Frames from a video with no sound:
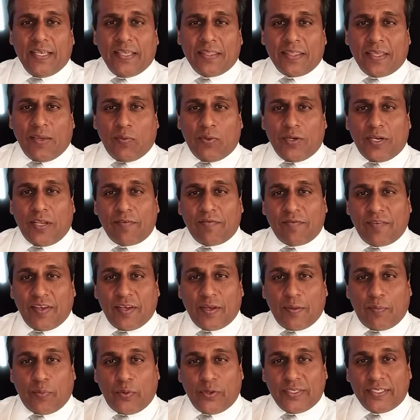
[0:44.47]
They were not
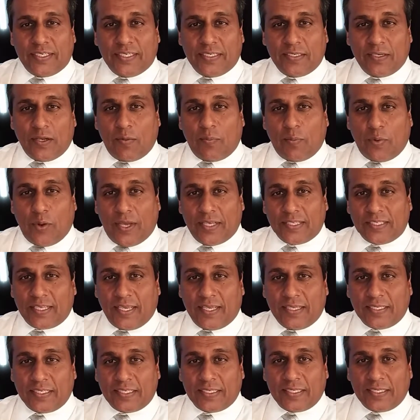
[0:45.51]
fingerprinted nor
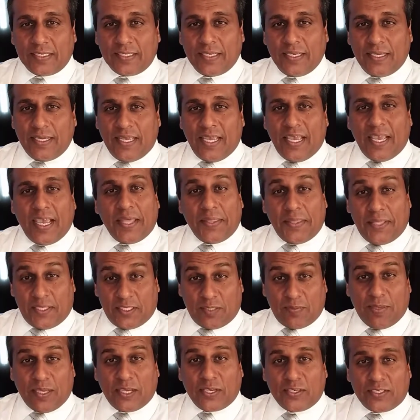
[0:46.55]
processed, and that's
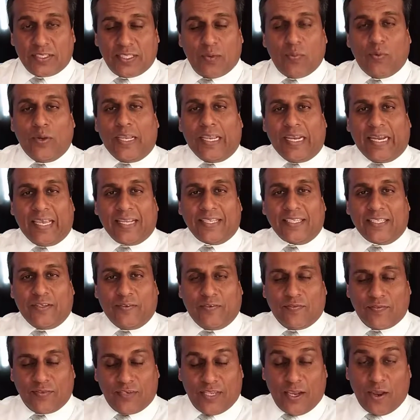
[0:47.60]
because they
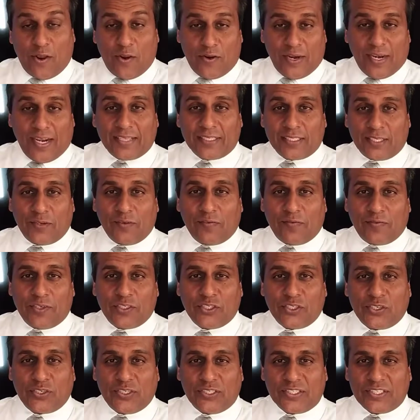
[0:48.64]
are elected
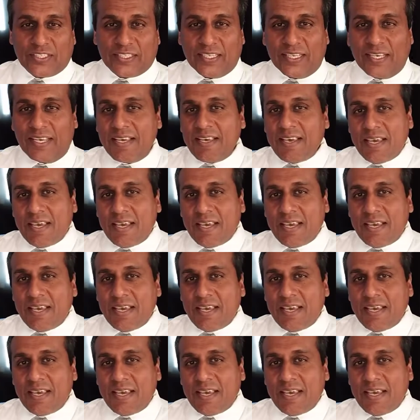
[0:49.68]
officials.